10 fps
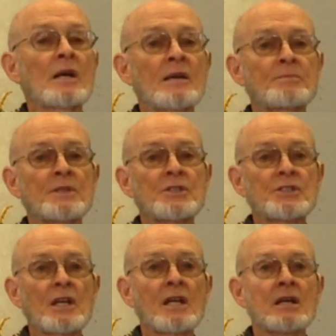at and
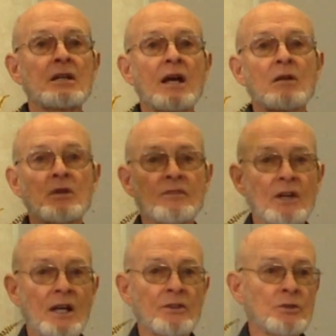see, and now we've
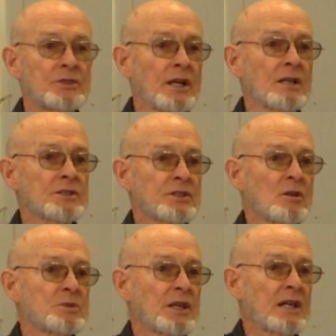got new
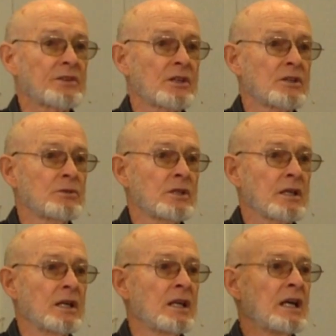telescopes out there
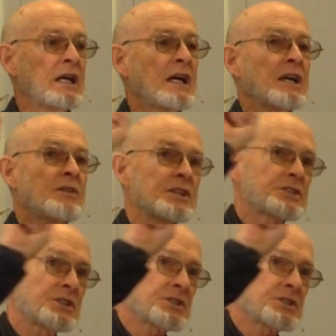doing it. This